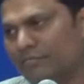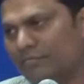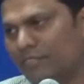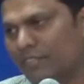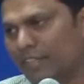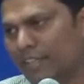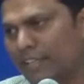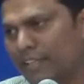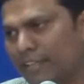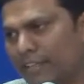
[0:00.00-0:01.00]

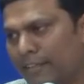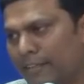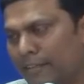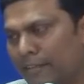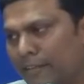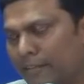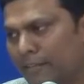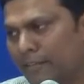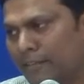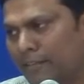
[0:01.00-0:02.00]

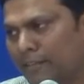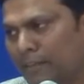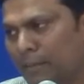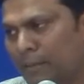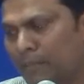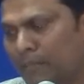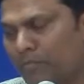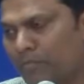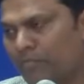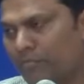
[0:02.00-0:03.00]

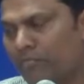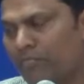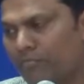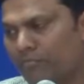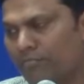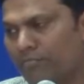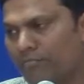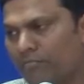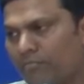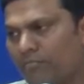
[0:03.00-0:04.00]

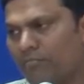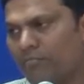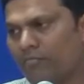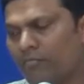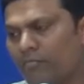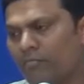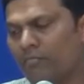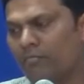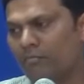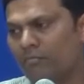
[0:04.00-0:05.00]

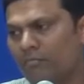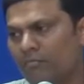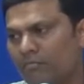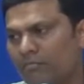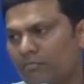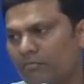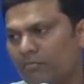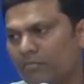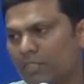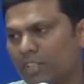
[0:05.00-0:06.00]

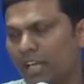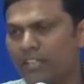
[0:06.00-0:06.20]
This person isn't speaking.